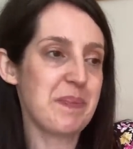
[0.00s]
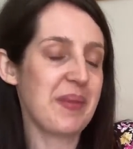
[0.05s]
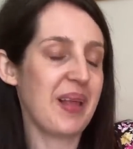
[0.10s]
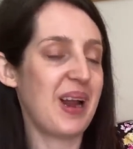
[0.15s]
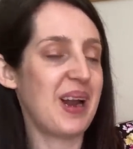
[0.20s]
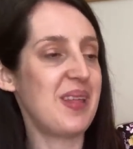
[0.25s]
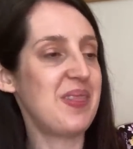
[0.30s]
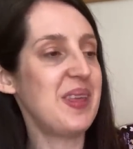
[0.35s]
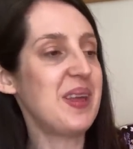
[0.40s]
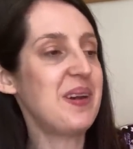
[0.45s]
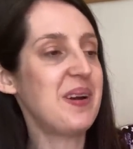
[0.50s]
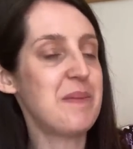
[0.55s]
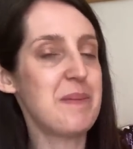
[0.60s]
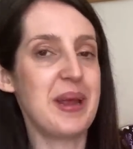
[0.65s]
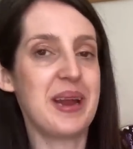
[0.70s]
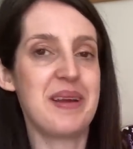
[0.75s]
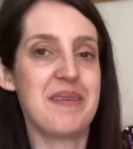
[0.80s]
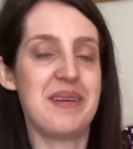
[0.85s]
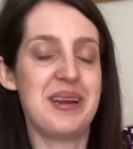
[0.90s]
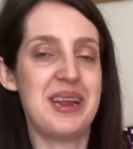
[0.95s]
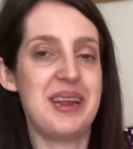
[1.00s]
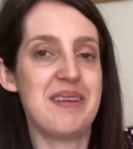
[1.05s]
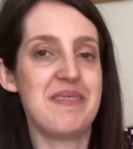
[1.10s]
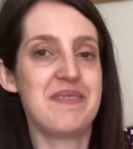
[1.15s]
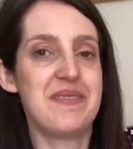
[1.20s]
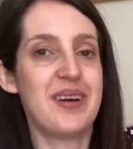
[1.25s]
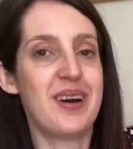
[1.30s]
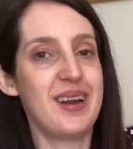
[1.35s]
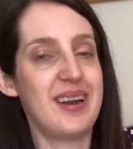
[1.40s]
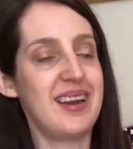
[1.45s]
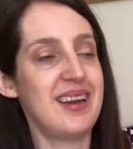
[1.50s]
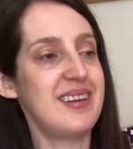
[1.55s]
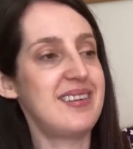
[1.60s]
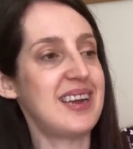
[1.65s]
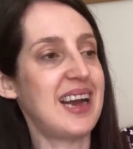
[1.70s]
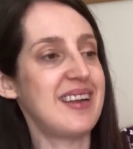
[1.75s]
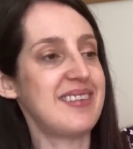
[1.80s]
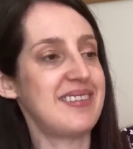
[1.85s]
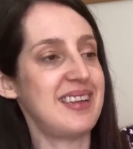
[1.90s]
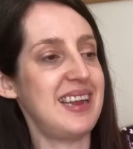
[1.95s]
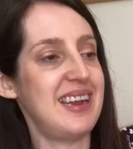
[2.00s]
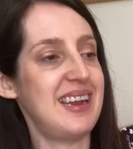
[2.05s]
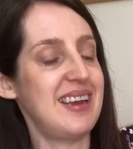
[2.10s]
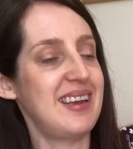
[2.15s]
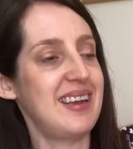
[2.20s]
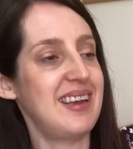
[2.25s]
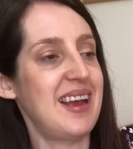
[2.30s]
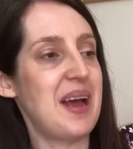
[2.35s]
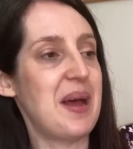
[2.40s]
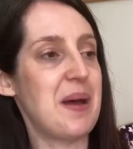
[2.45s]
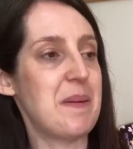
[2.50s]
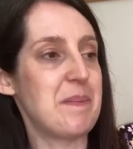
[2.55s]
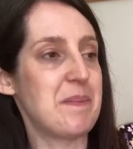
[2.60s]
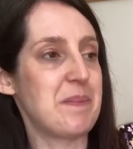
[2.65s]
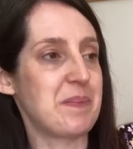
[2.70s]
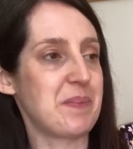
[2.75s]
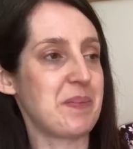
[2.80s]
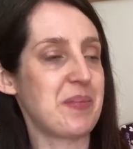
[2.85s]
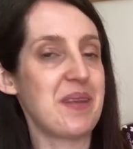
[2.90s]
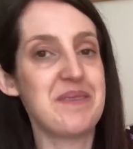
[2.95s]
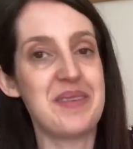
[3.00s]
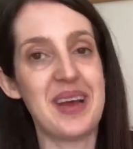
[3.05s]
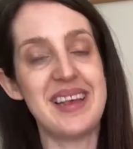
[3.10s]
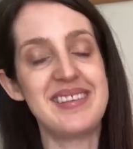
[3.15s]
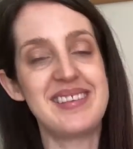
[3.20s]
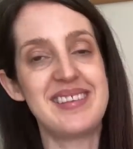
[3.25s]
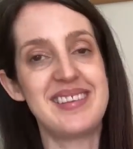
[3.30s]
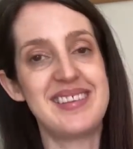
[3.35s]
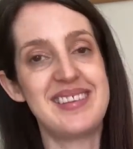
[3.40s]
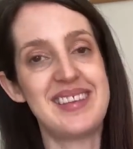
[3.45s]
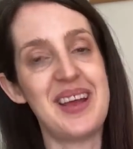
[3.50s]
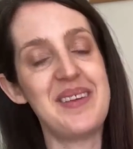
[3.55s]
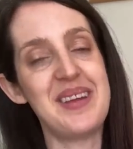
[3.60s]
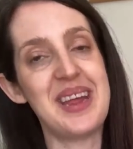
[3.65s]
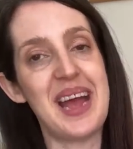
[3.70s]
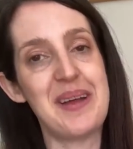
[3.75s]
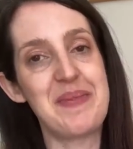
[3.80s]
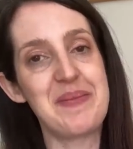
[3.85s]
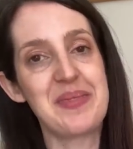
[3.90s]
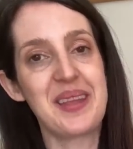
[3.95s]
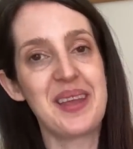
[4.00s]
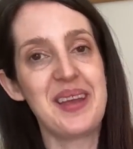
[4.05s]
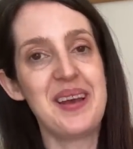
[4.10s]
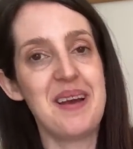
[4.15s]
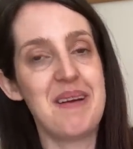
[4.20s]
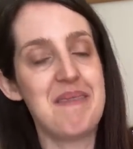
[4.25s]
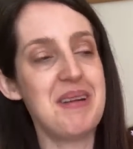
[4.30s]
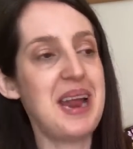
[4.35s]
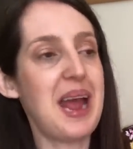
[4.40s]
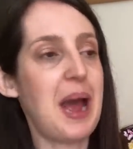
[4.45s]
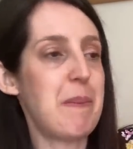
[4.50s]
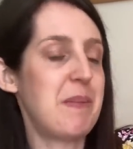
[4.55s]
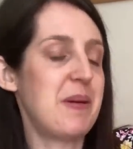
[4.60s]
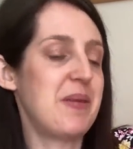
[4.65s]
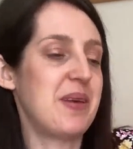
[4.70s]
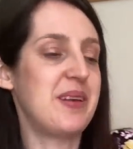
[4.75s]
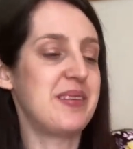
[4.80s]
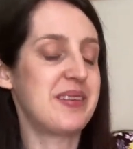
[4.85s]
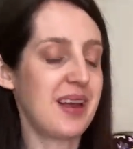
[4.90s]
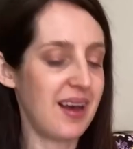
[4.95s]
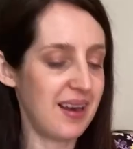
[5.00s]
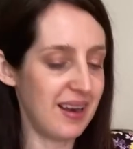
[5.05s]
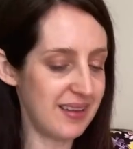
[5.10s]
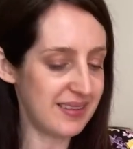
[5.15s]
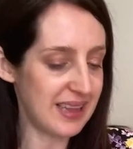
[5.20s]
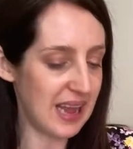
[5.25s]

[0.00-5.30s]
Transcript: And I think it'll make a really fun, jazzy um, vest. So yeah, I'm really happy with those colours.